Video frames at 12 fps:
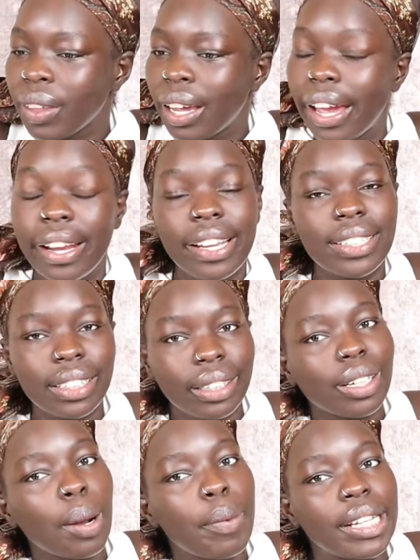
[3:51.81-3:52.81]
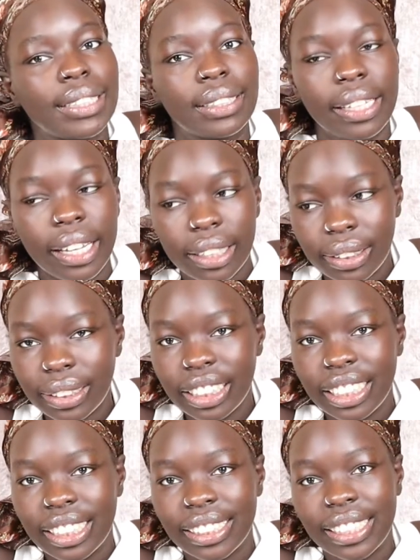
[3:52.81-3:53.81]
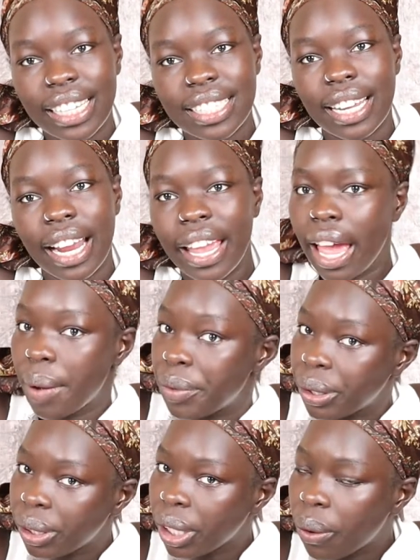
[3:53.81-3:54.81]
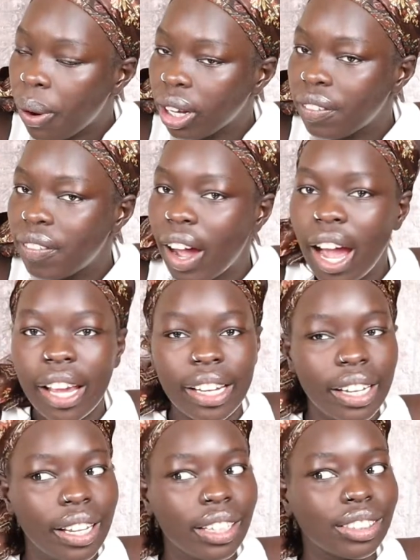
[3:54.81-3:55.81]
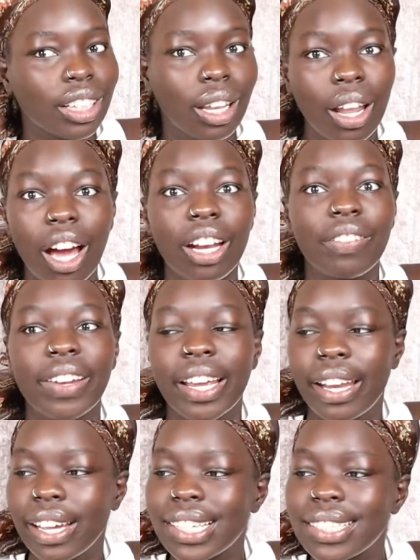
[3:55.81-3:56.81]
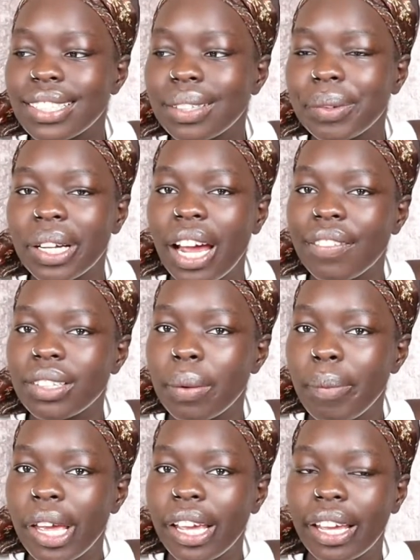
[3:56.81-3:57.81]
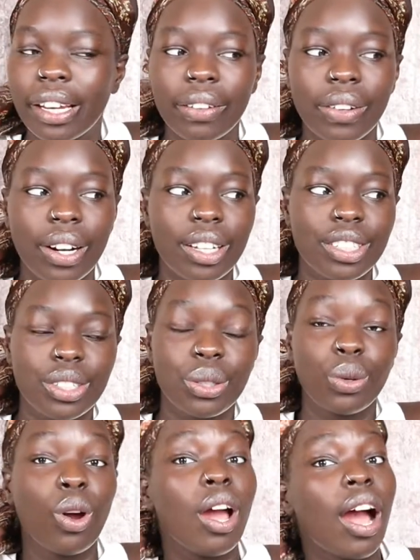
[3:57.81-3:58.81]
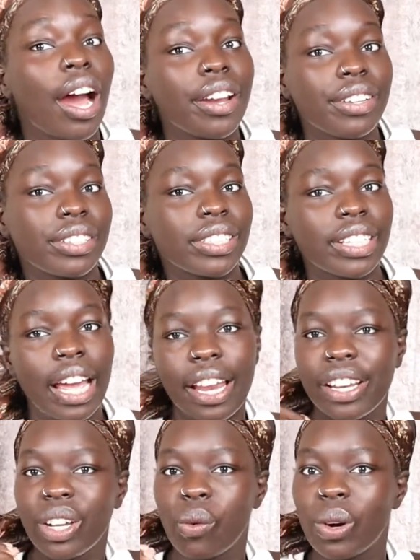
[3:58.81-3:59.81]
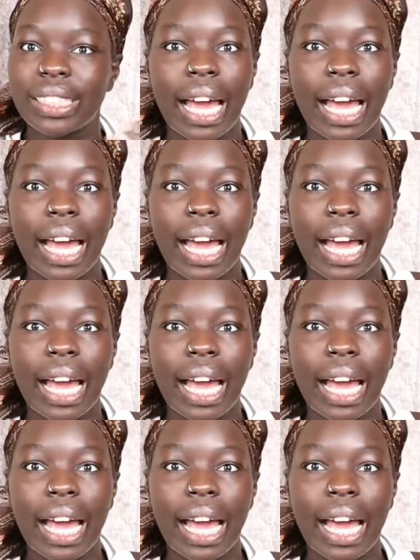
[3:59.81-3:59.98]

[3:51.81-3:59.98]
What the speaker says: It is a little bit scary in the sense that I am newly qualified, and there's a lot of connections I'm going to have to make in regards to understanding what's